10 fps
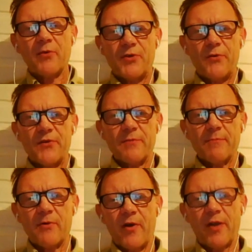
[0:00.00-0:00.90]

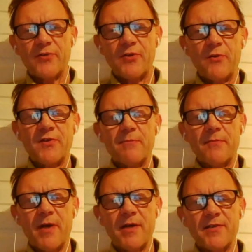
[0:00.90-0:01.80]
tourism or
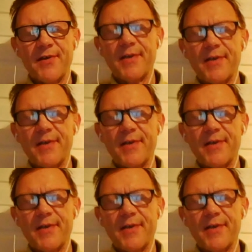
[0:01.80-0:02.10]
ecotourism has